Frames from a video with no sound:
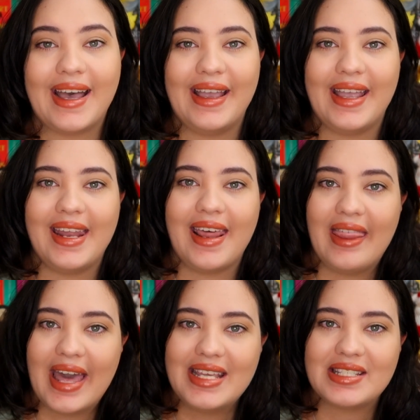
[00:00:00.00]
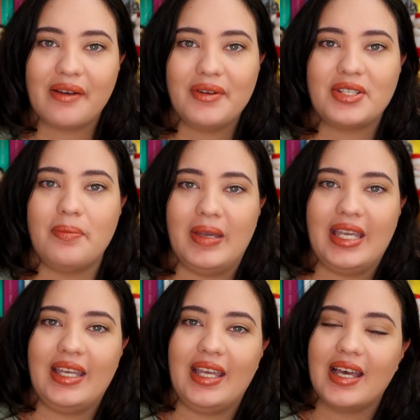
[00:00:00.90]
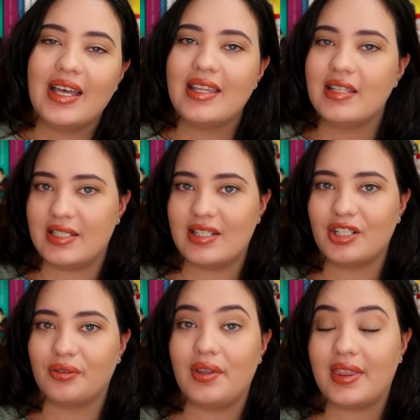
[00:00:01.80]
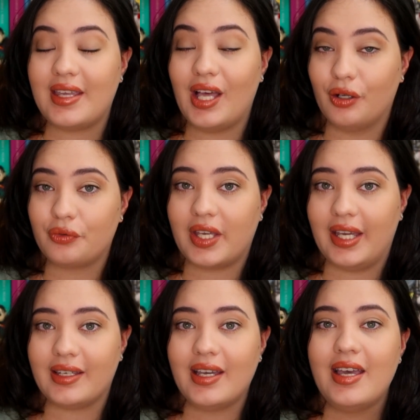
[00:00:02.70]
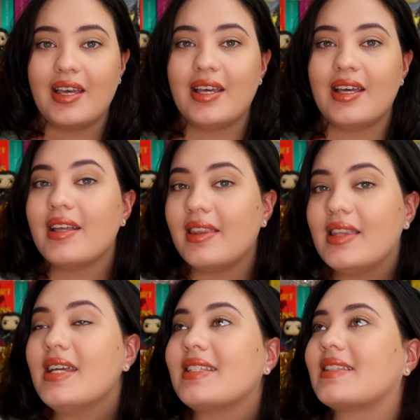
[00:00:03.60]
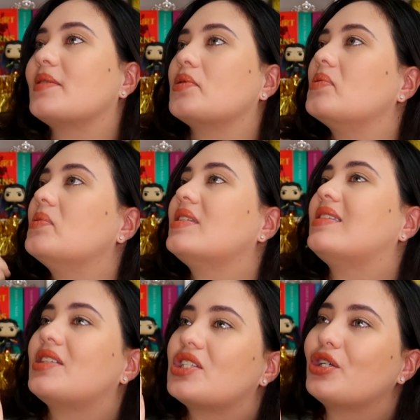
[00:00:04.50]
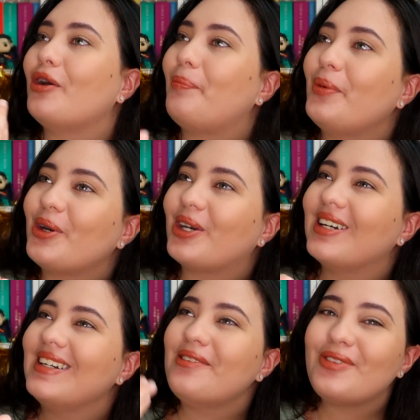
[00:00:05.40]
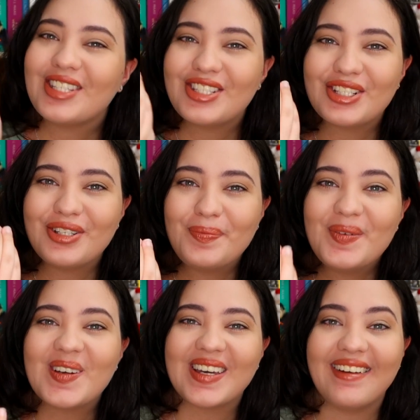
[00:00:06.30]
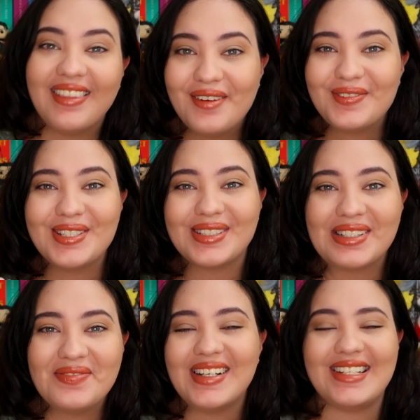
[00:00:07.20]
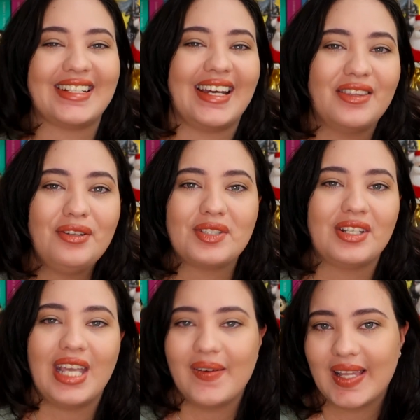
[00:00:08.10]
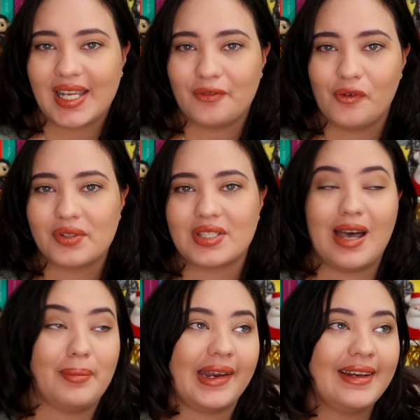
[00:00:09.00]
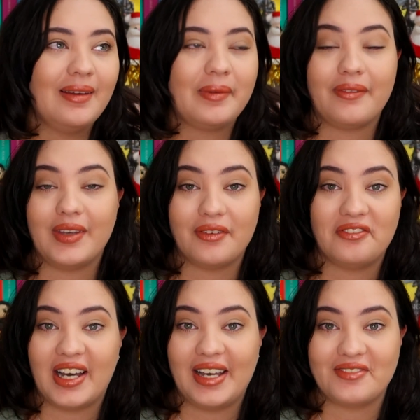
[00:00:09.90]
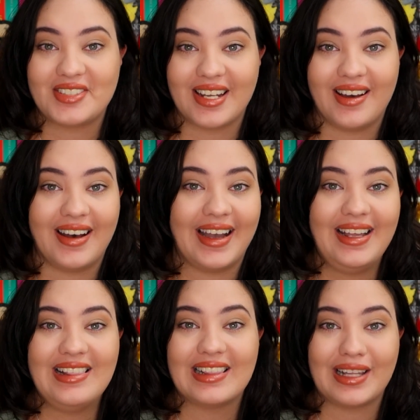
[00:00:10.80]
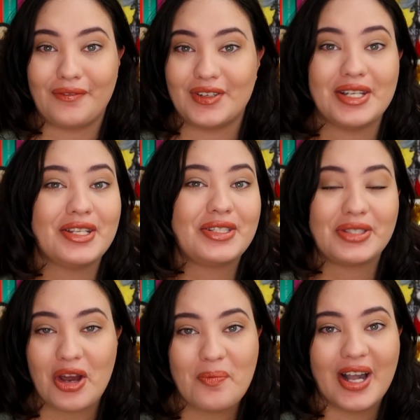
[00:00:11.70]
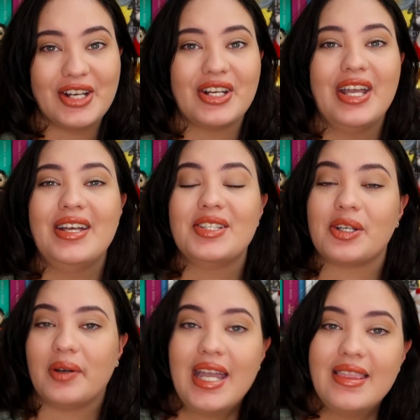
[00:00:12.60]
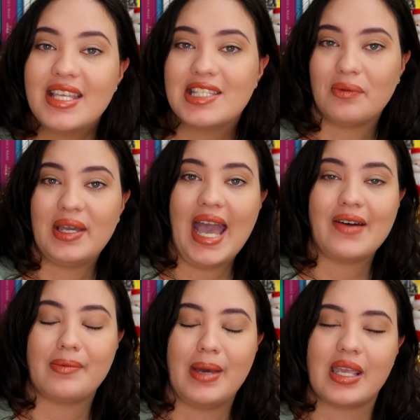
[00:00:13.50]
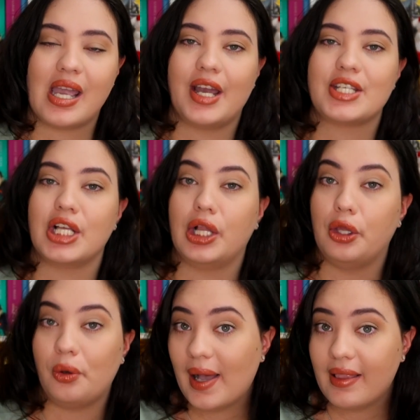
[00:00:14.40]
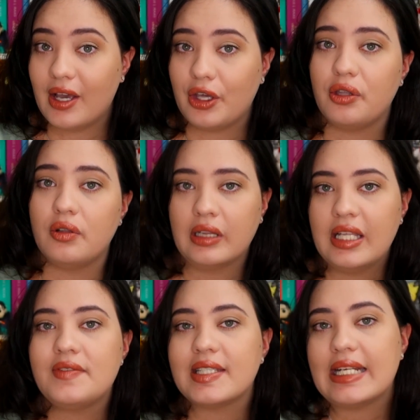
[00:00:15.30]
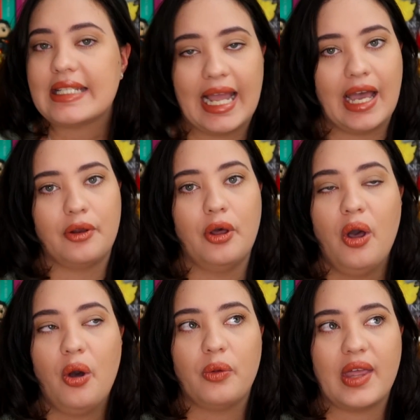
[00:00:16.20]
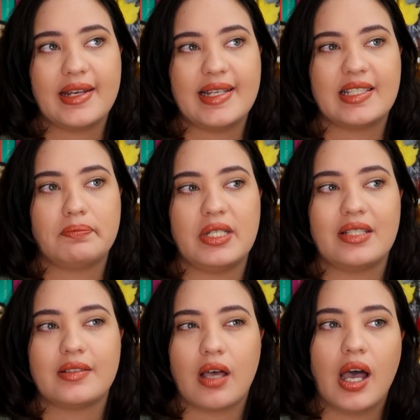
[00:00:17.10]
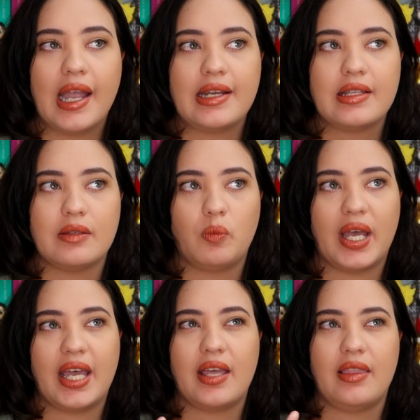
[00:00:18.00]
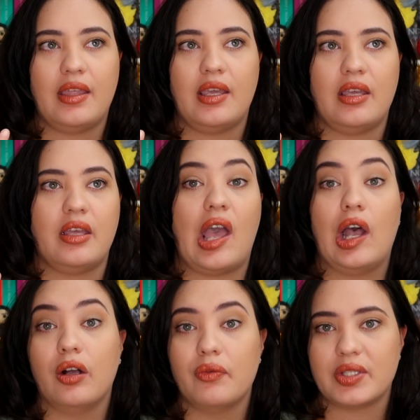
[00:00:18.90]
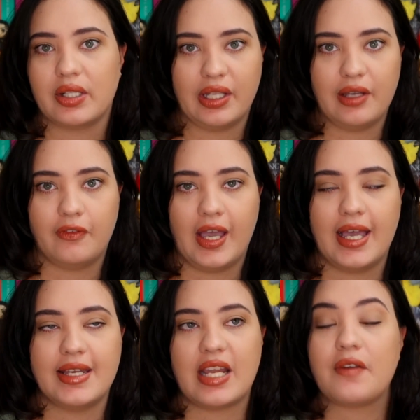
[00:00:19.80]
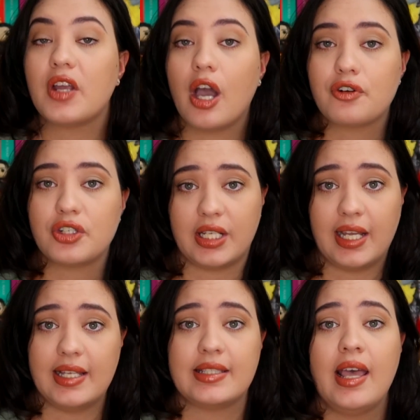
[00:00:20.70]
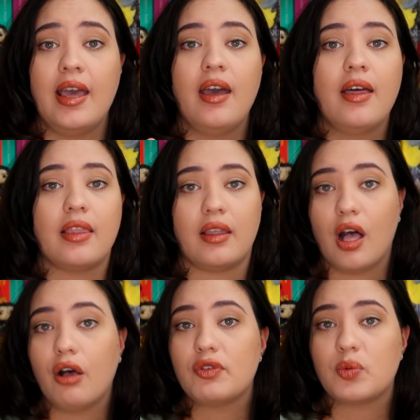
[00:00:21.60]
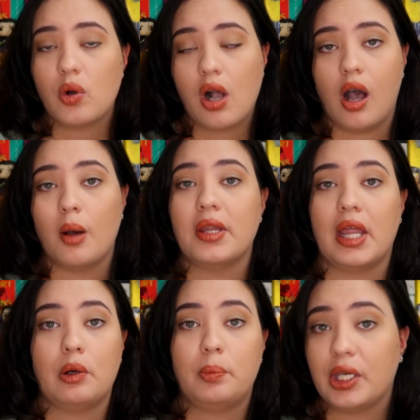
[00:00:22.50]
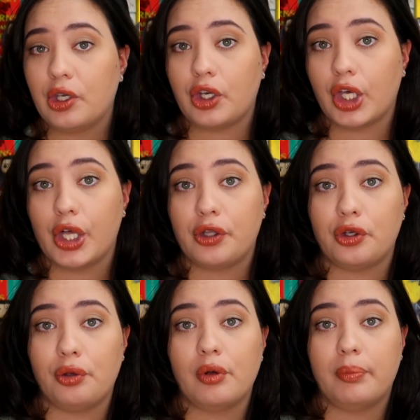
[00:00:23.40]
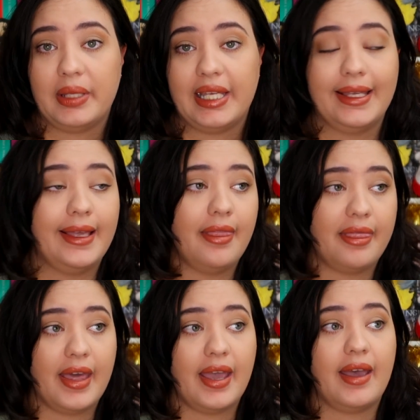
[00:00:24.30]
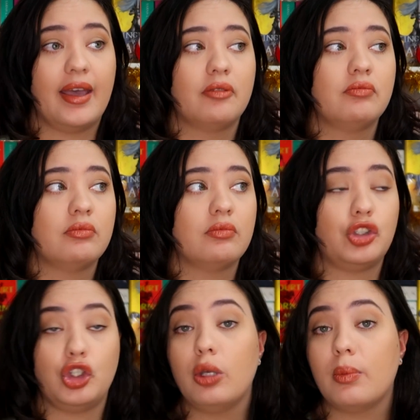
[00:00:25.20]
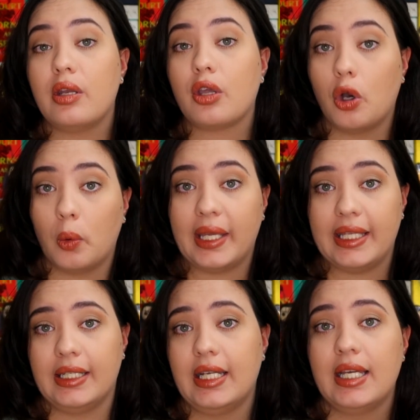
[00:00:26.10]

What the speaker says: And that is going to be The Deal with the Elf King. This was such a good book. It was such a good book. I loved it so much. I thought I was gonna give it like a 4-star, but I ended up giving a 5-star. I loved it so much. So in this, we have a main character, Luella, who lives in a town that is beside where the elves live, and every 100 years the elves will come and they will pick a girl who will be their human queen.